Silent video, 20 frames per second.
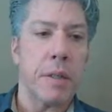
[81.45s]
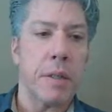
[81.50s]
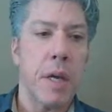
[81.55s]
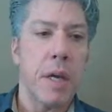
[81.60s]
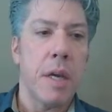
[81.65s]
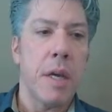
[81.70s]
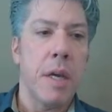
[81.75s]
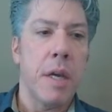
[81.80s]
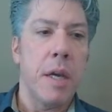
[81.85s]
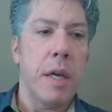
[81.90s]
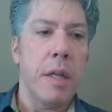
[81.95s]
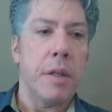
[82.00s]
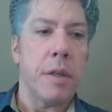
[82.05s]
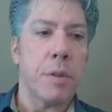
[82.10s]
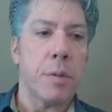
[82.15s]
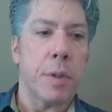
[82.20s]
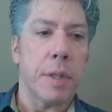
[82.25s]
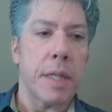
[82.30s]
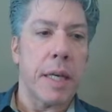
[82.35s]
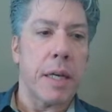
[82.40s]
And there's
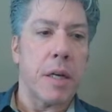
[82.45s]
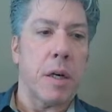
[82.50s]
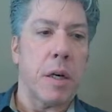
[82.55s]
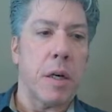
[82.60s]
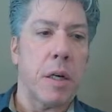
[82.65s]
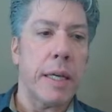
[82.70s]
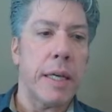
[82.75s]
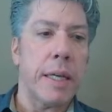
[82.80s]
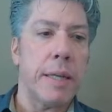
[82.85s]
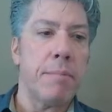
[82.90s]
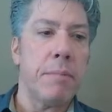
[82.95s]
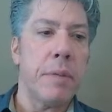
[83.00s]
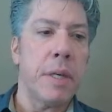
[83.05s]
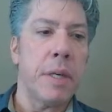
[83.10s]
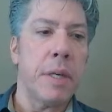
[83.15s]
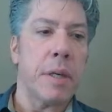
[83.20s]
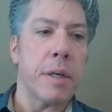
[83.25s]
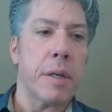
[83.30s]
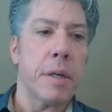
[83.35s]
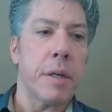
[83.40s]
what they call an
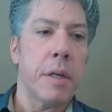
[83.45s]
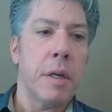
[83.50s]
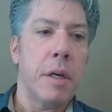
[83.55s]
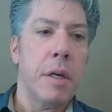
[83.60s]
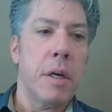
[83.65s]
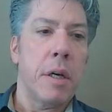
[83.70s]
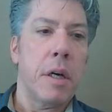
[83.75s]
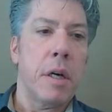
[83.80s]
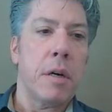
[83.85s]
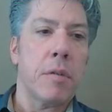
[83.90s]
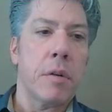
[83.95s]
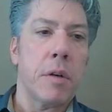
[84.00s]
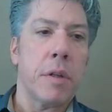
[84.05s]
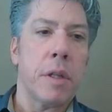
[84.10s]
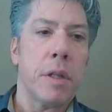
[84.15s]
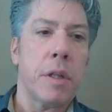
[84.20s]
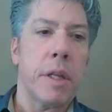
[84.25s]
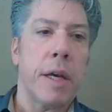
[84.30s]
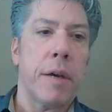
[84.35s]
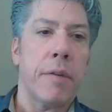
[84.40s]
emitter, over on
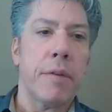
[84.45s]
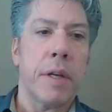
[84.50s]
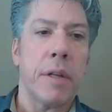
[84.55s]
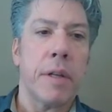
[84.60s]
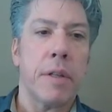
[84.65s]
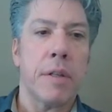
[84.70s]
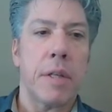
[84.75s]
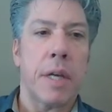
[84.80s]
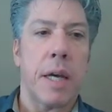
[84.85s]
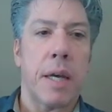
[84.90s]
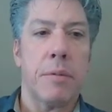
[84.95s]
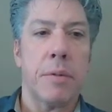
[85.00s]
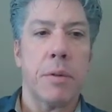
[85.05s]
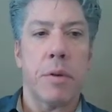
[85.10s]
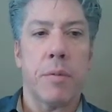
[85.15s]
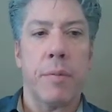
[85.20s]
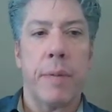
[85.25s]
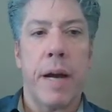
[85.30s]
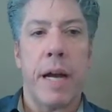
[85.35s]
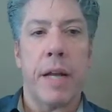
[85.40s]
the left-hand side, sort
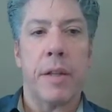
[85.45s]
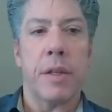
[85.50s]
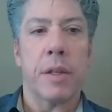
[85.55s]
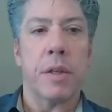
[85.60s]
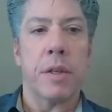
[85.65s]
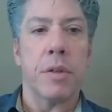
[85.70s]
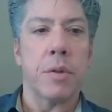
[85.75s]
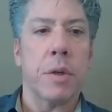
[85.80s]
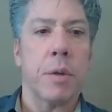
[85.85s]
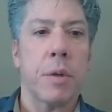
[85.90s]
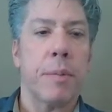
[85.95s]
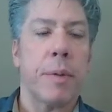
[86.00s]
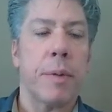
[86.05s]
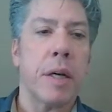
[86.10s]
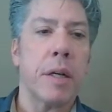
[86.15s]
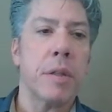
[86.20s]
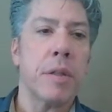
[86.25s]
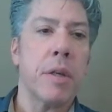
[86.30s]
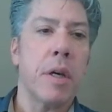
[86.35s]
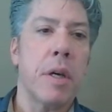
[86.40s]
of behind the control
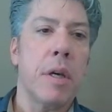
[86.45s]
box,